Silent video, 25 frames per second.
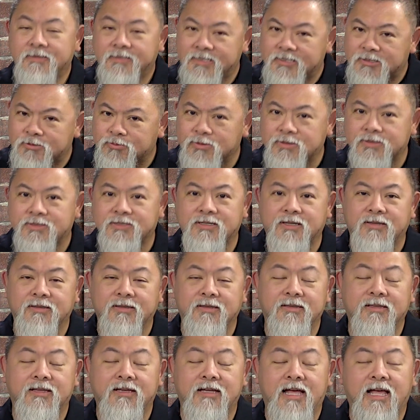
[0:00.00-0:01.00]
this was
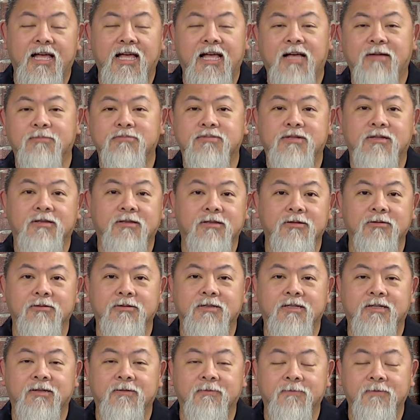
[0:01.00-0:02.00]
something that
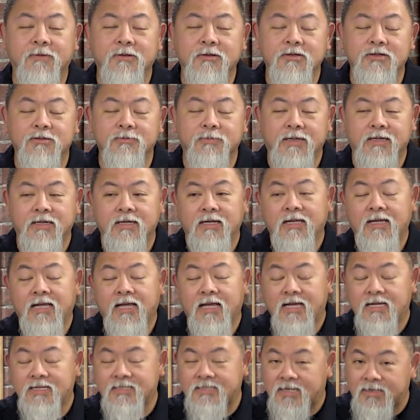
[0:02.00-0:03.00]
absolutely confused me
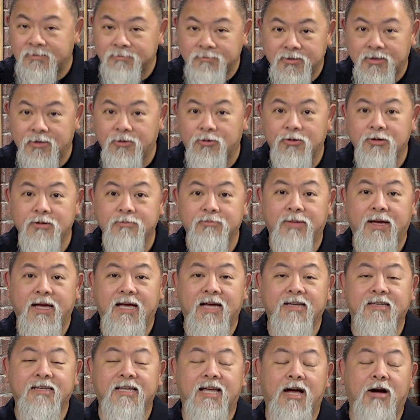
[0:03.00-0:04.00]
as I'm going
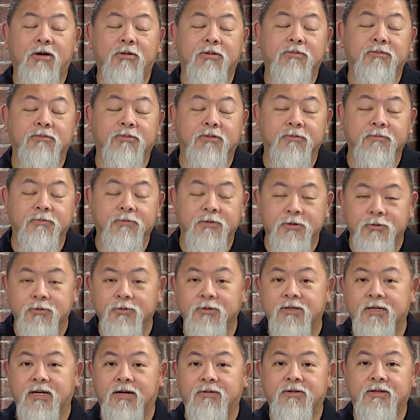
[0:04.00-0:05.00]
back now and
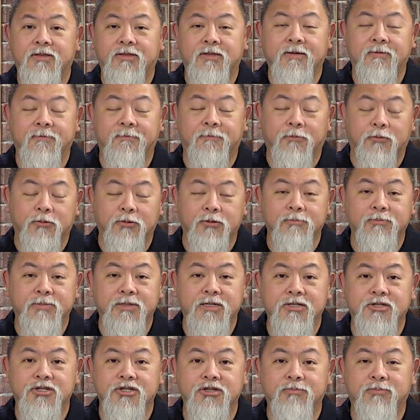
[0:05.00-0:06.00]
reviewing everything for
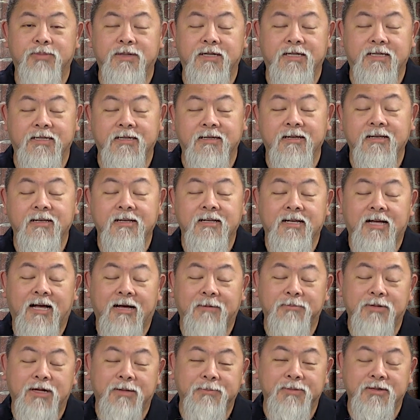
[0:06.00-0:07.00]
BGP.
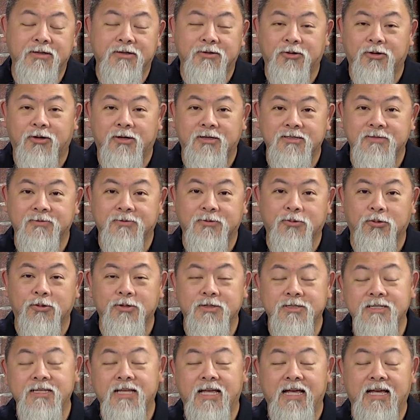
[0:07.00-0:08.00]
I'm coming across, of
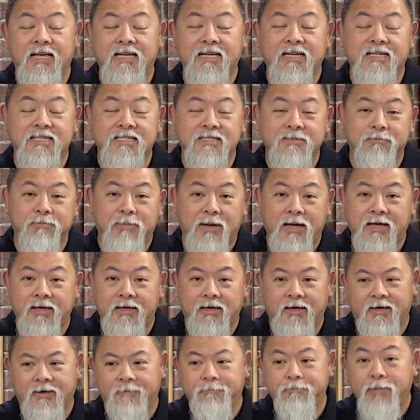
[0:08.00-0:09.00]
course, the AS
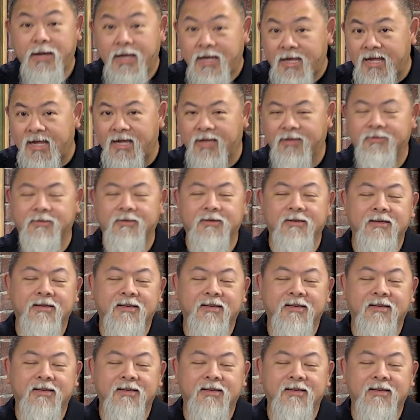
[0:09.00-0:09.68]
uh, path